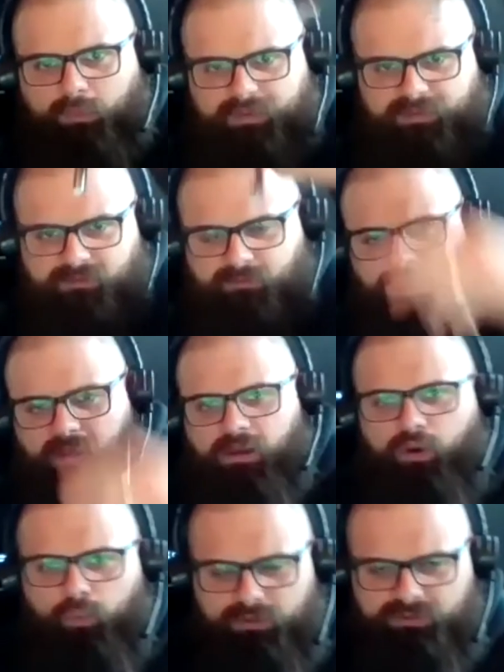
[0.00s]
this way.
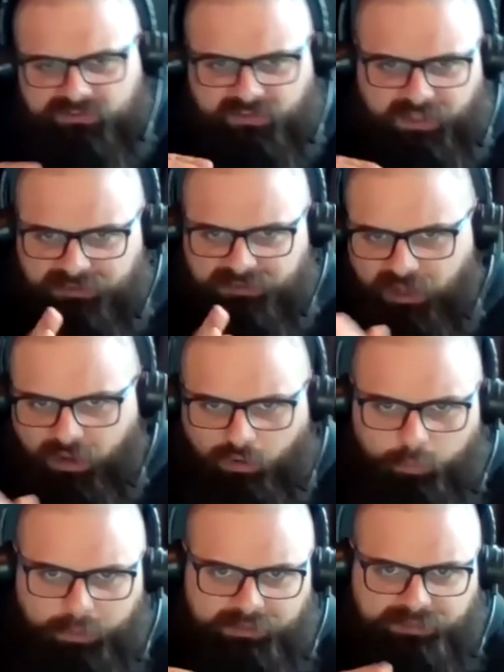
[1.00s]
We're just like
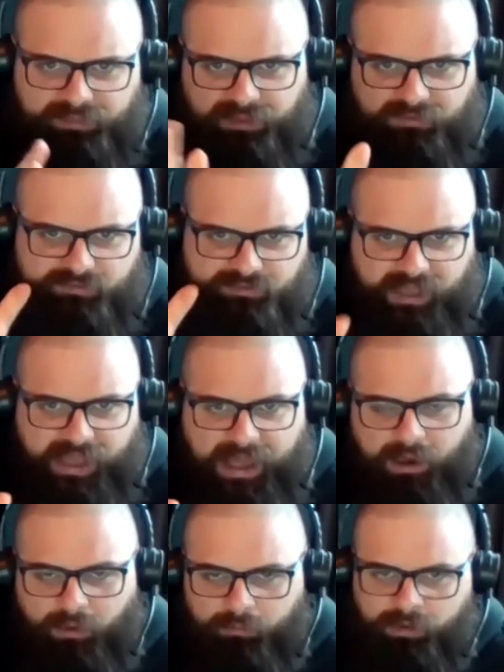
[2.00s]
narrowing things
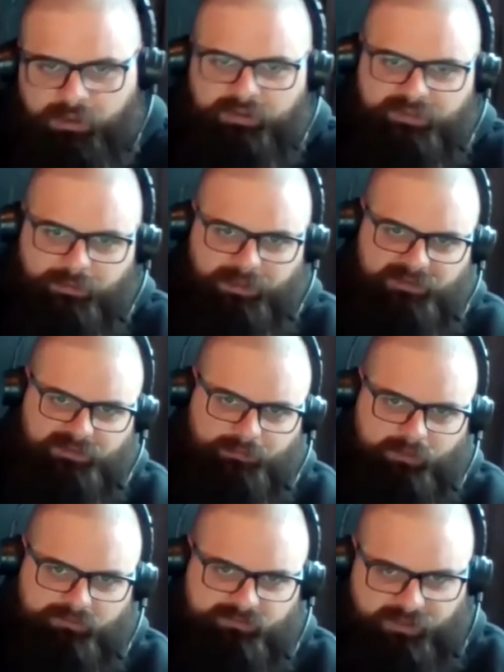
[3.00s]
down that make the
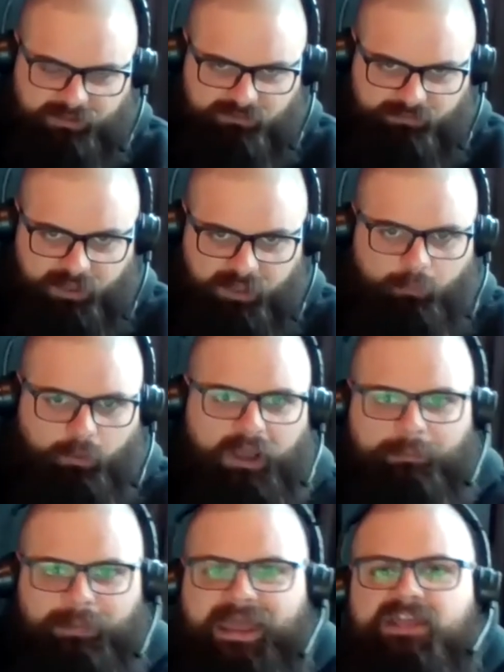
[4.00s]
most sense for him, why I'm
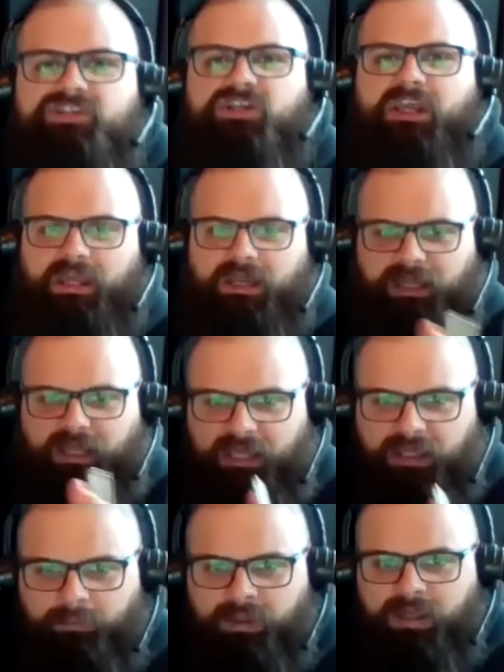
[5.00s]
educating
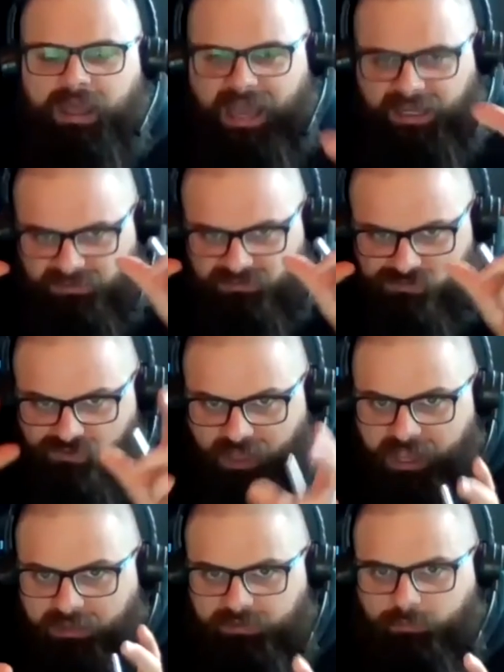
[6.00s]
him on
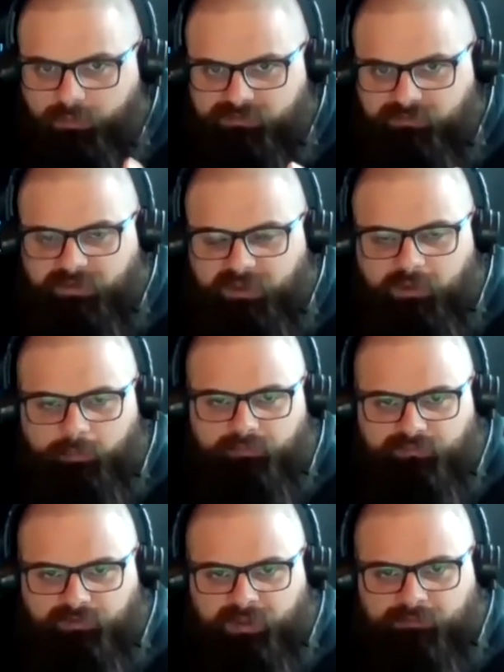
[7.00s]
exactly what's available
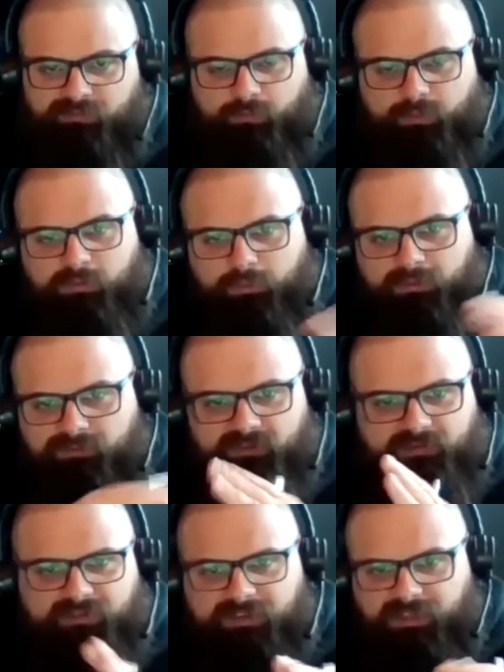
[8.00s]
for him. So we, we've
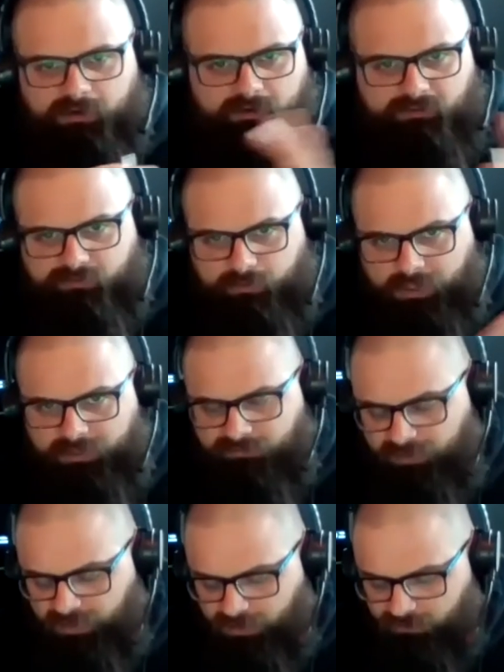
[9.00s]
shifted gears throughout the
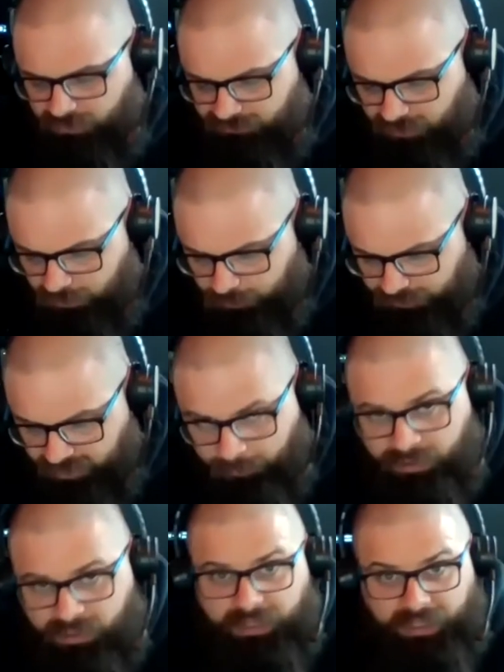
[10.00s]
videos I've done with him,
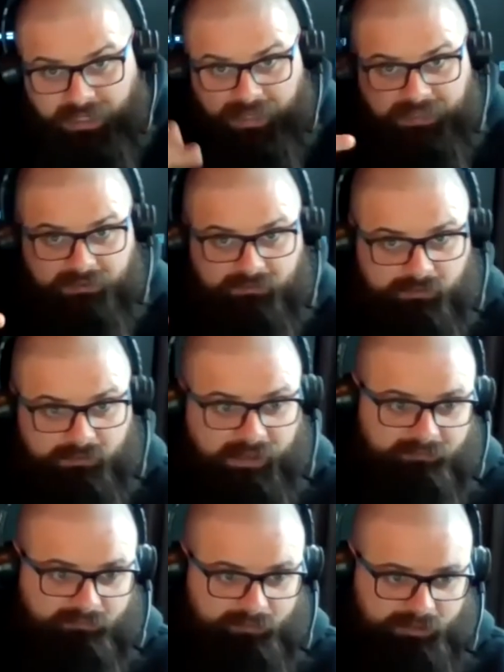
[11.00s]
and I can do that
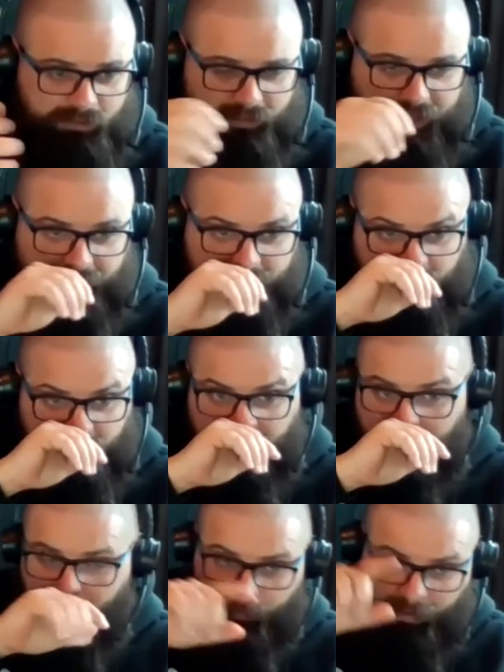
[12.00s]
for you guys.
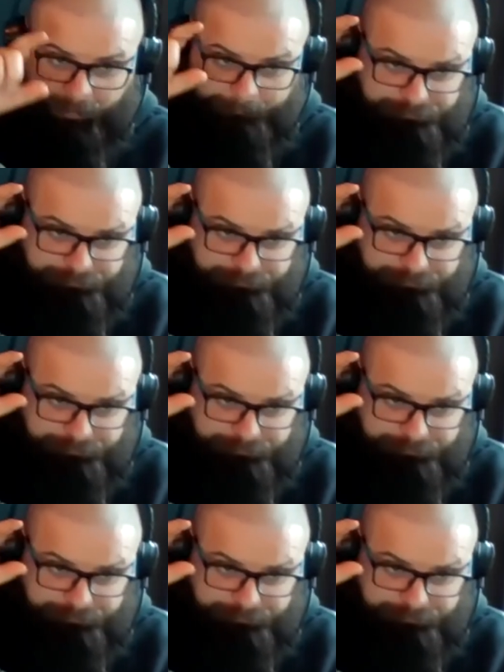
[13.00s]
But